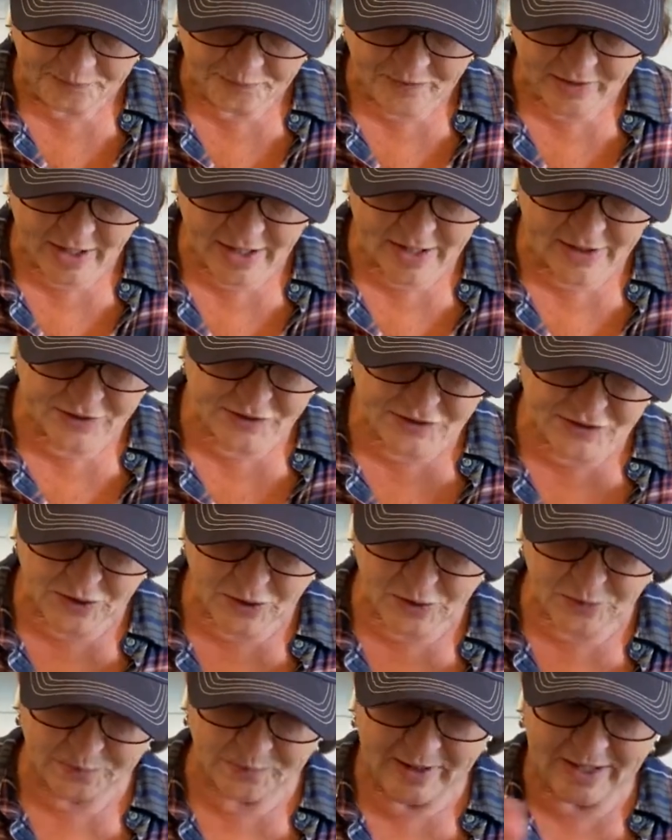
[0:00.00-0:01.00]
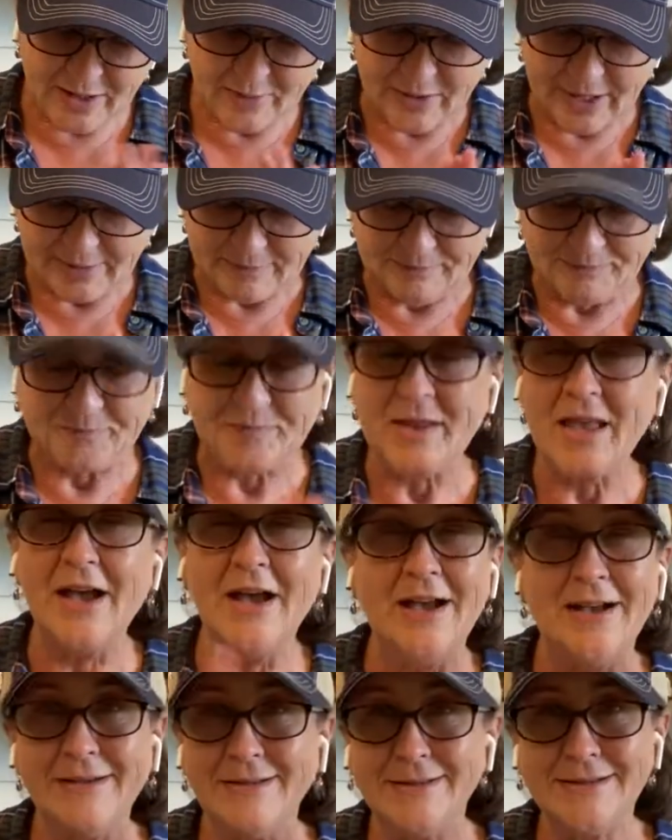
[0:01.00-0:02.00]
Uh, so anyway,
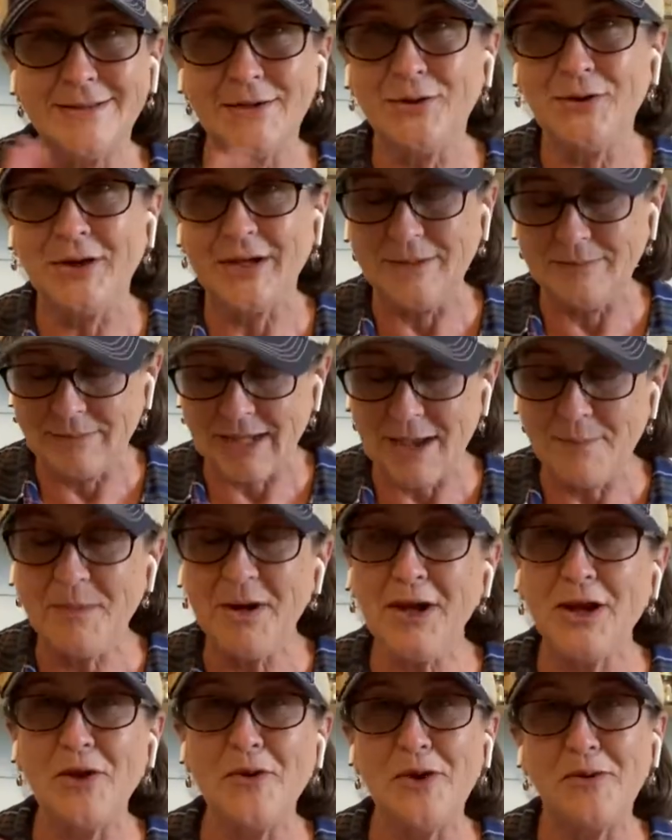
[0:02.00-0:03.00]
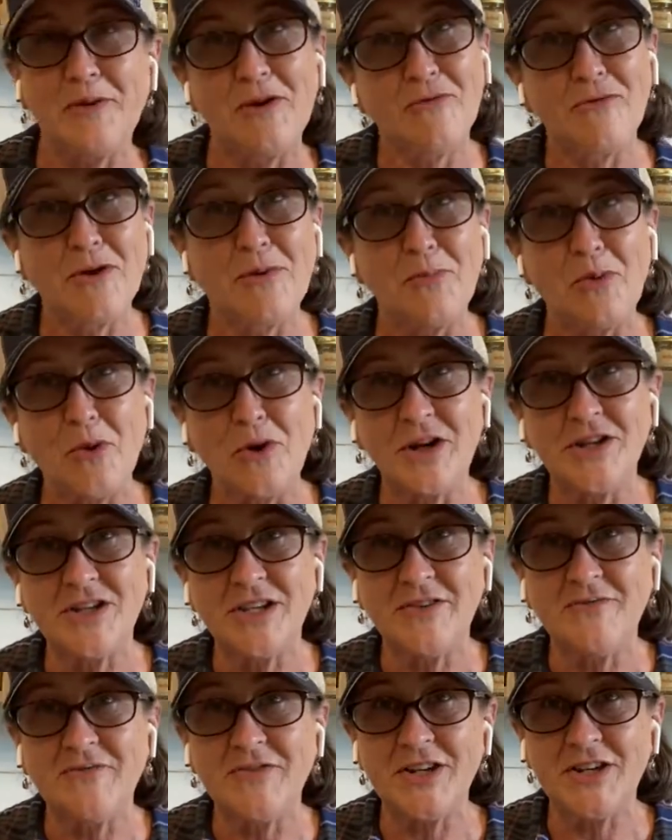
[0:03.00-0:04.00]
ah, so good. I'm gonna go on my front porch
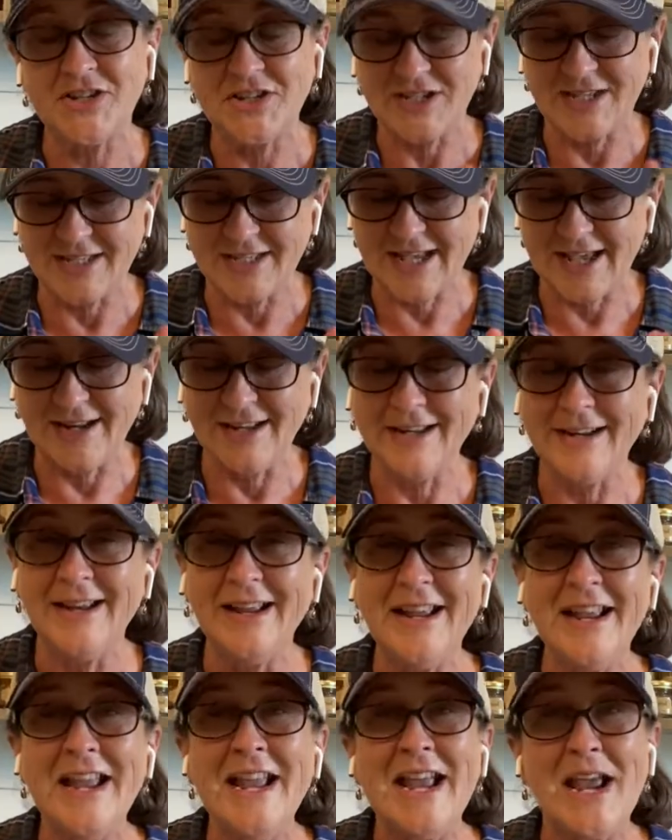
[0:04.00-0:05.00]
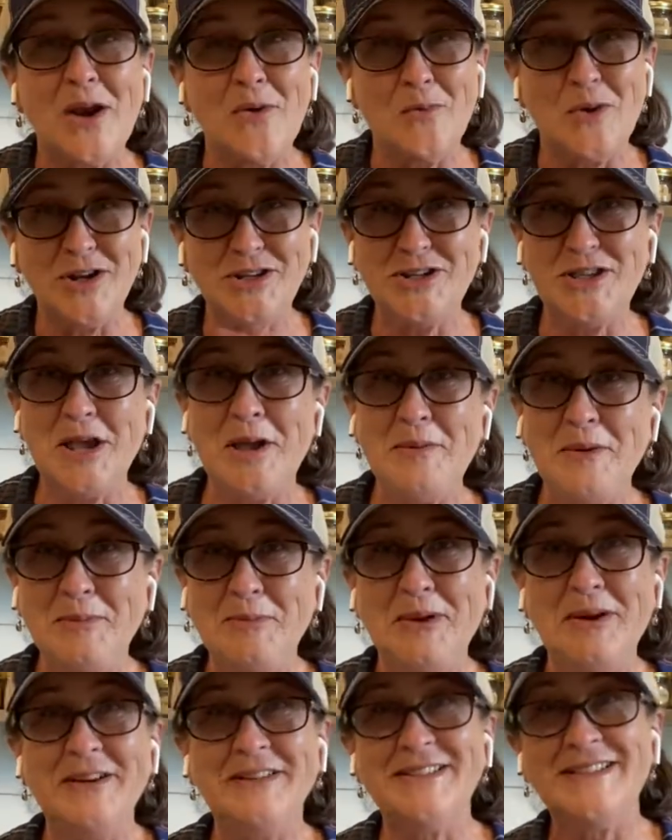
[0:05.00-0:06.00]
and finish the salad and watch the
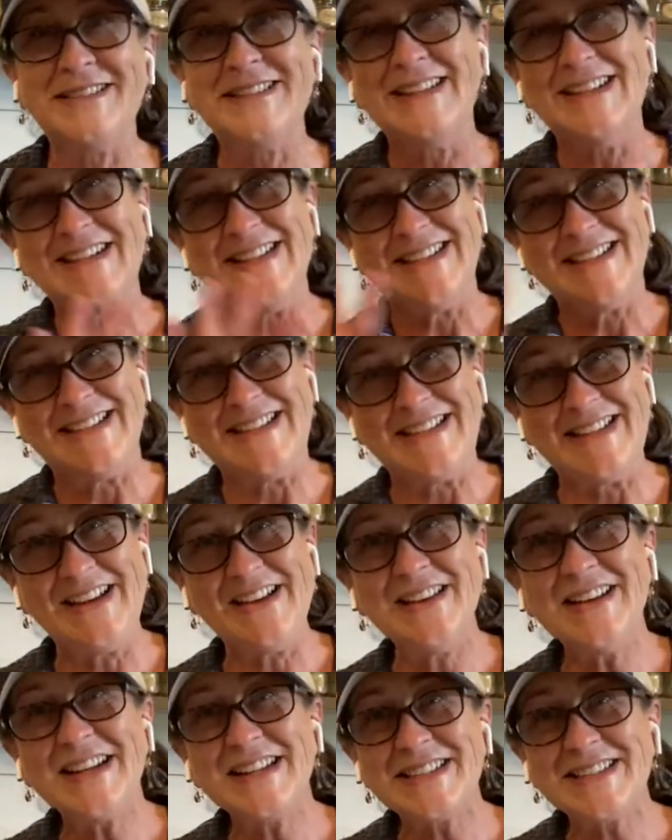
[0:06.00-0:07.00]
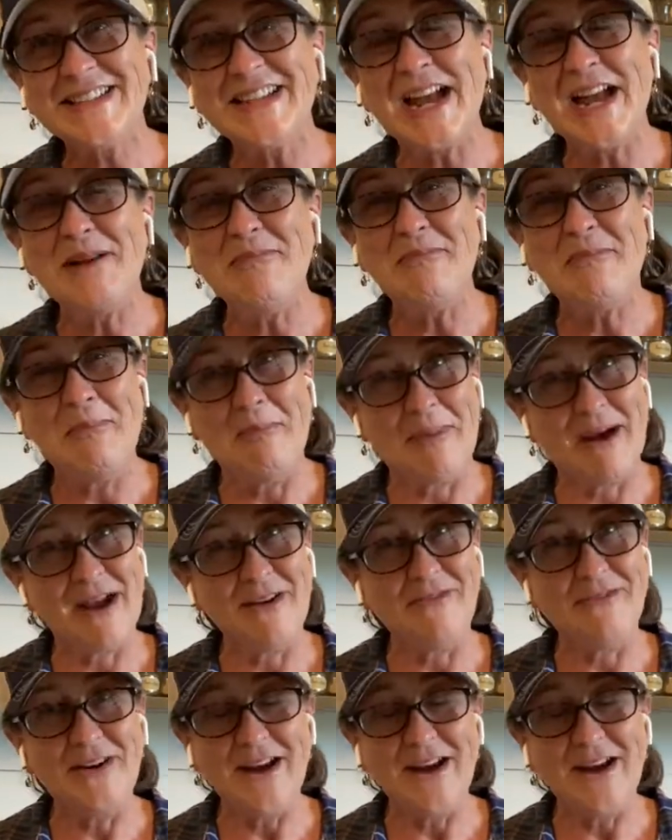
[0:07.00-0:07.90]
hummingbirds. See y'all next time. Bye for